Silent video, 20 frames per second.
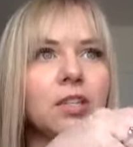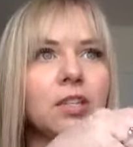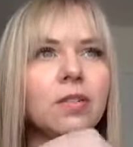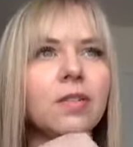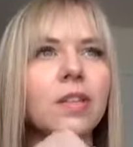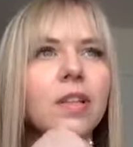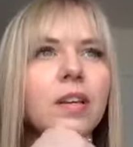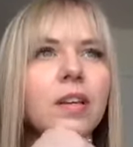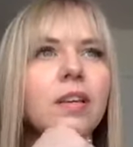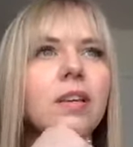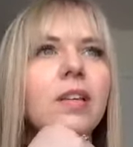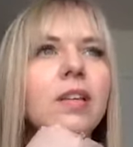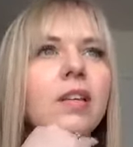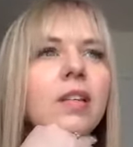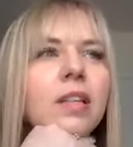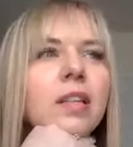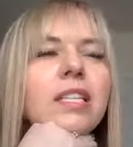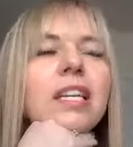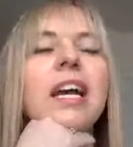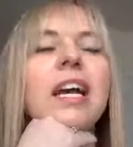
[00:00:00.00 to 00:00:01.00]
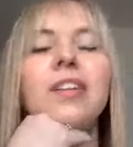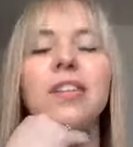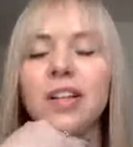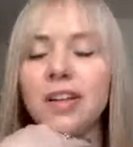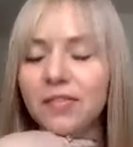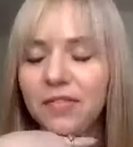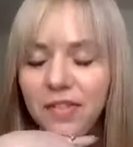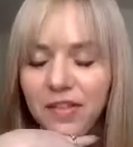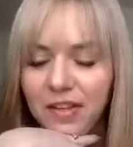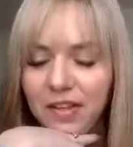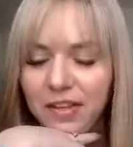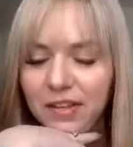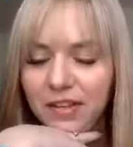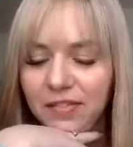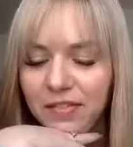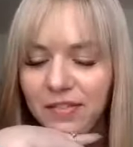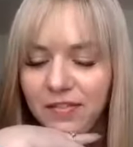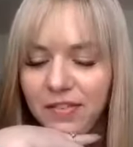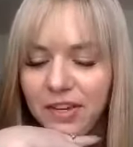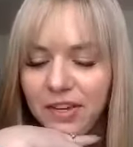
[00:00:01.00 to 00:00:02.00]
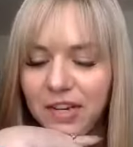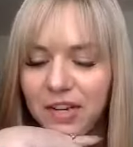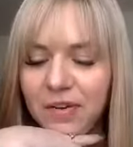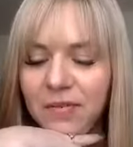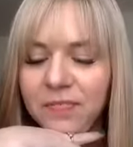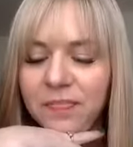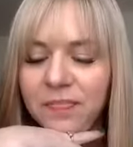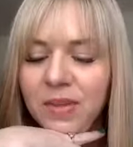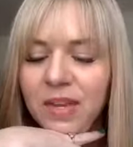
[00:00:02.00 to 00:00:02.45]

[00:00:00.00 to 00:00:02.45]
or the title of the video,